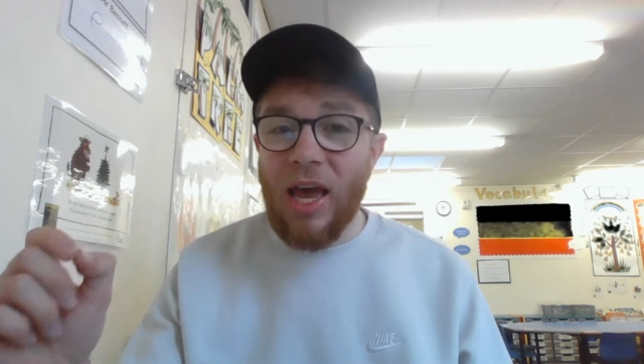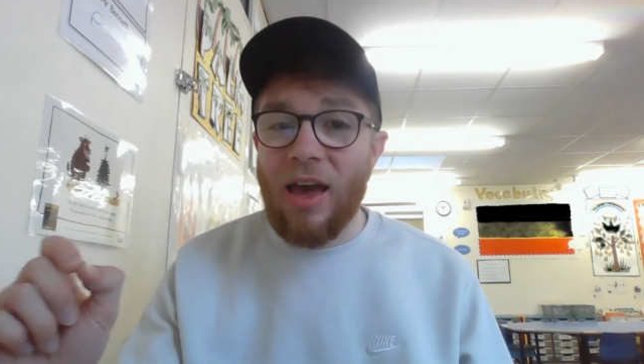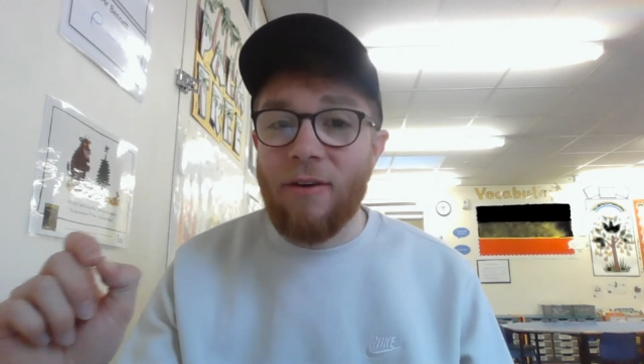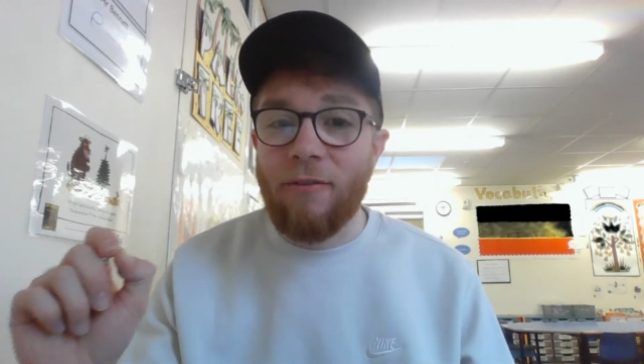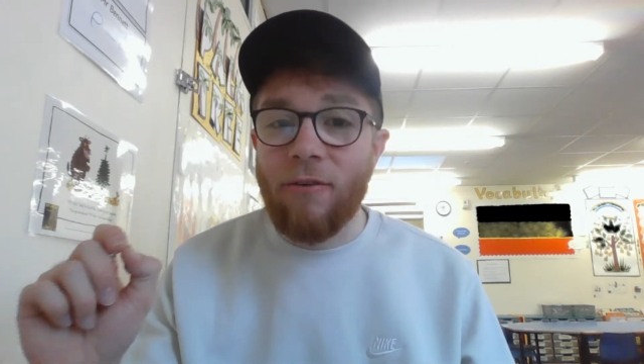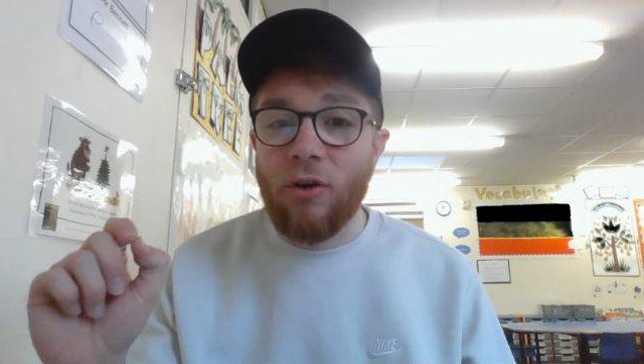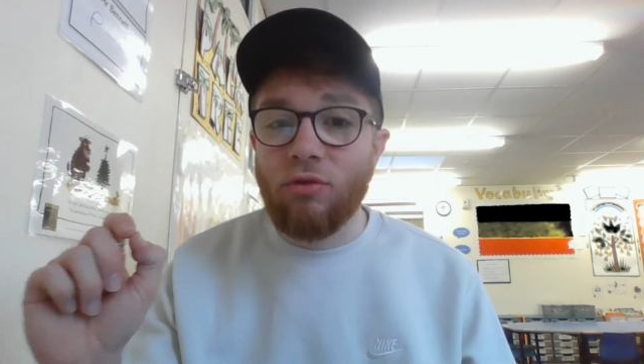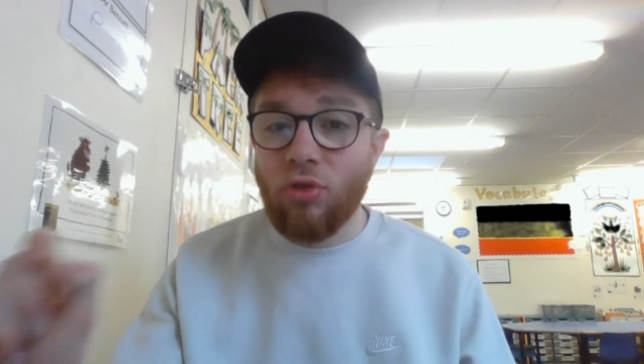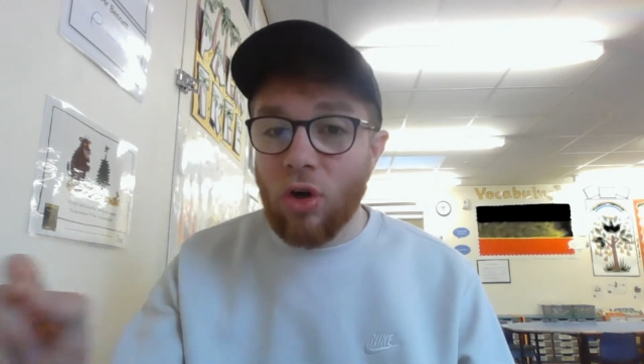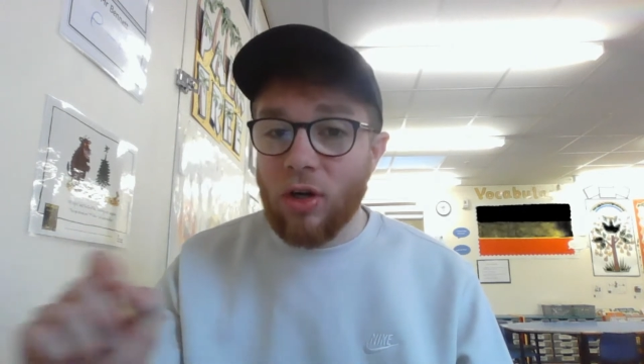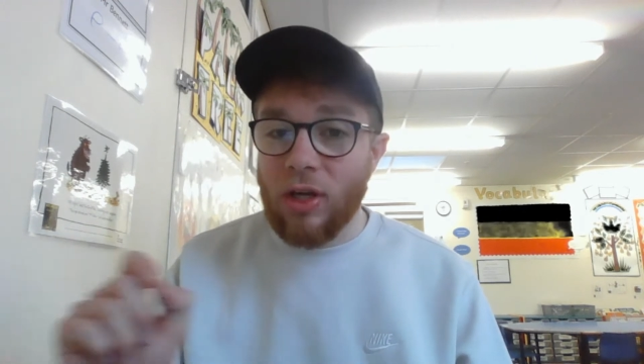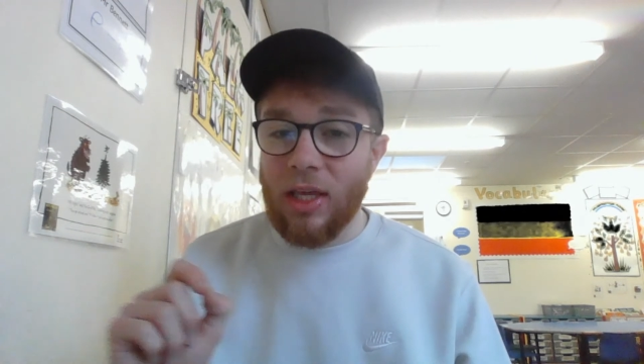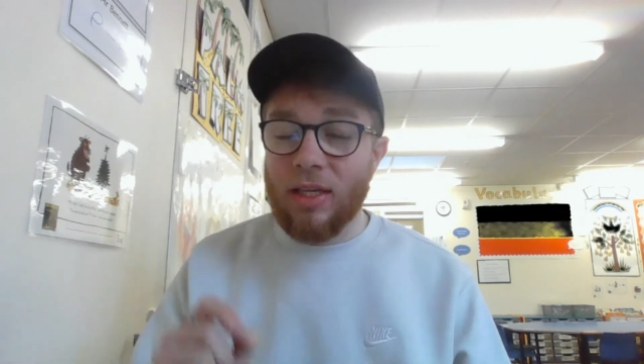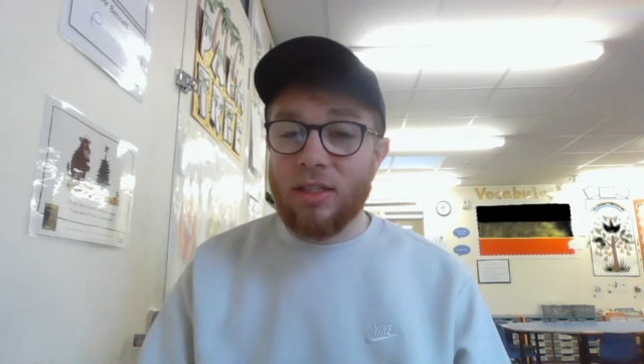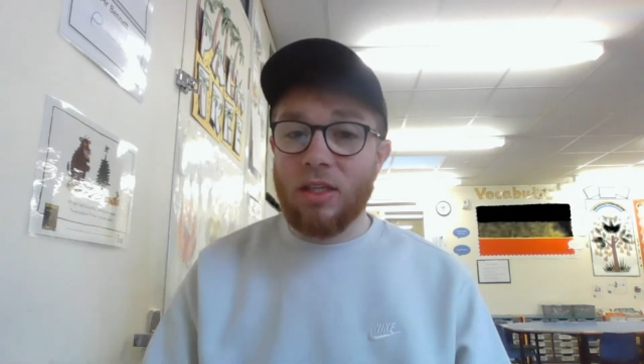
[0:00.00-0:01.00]
ever
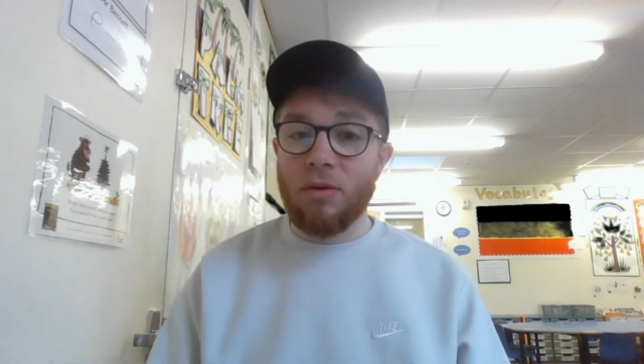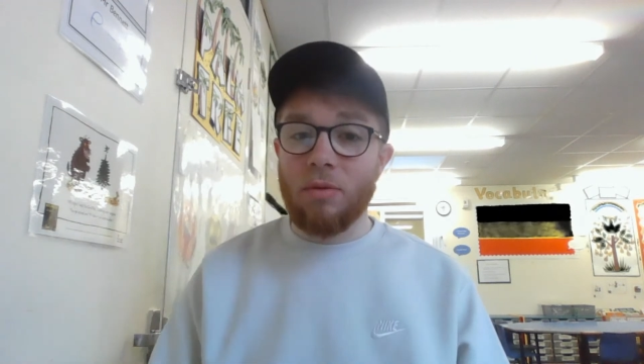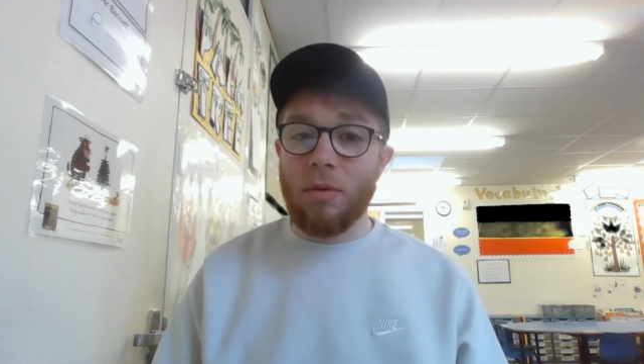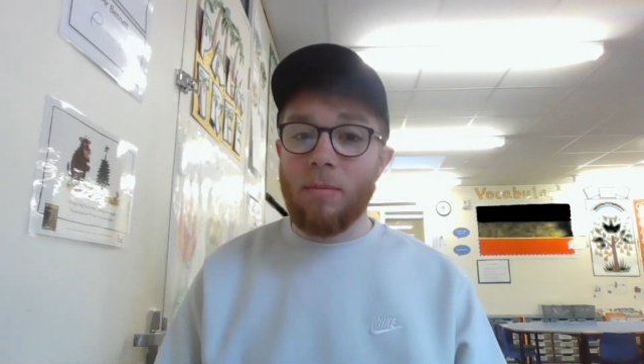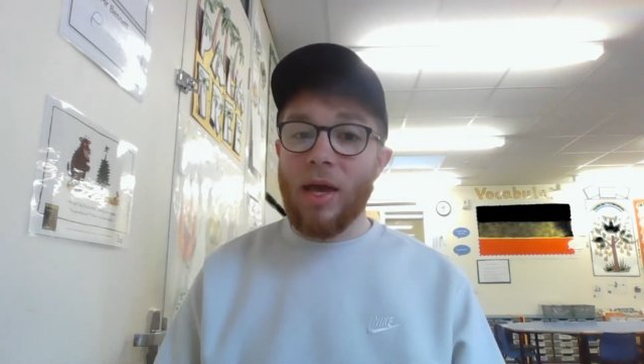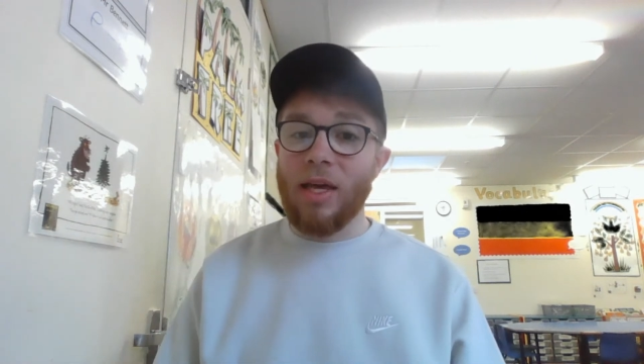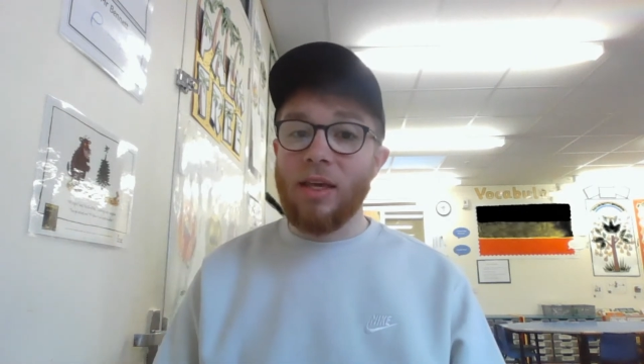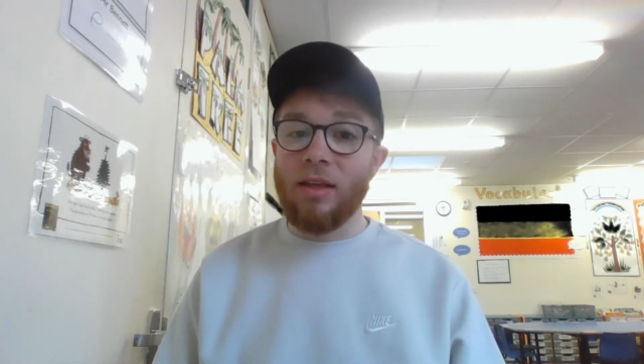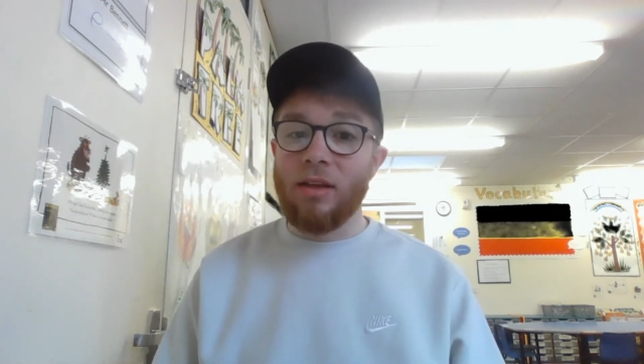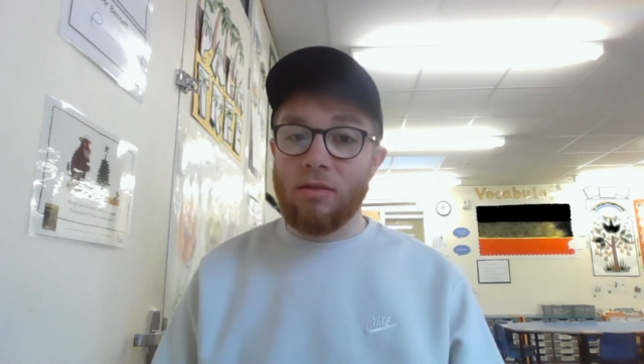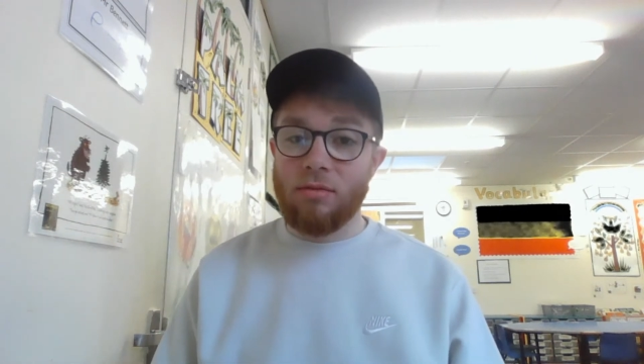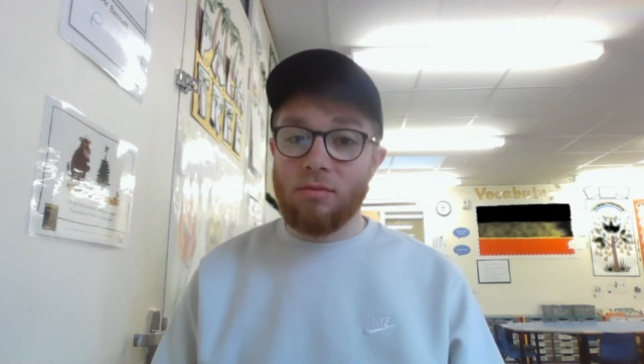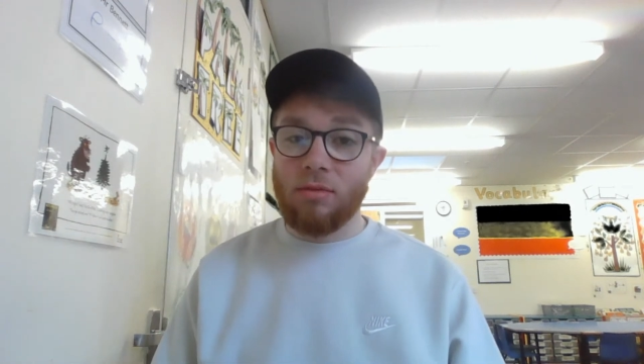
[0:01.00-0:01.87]
rockets that were made.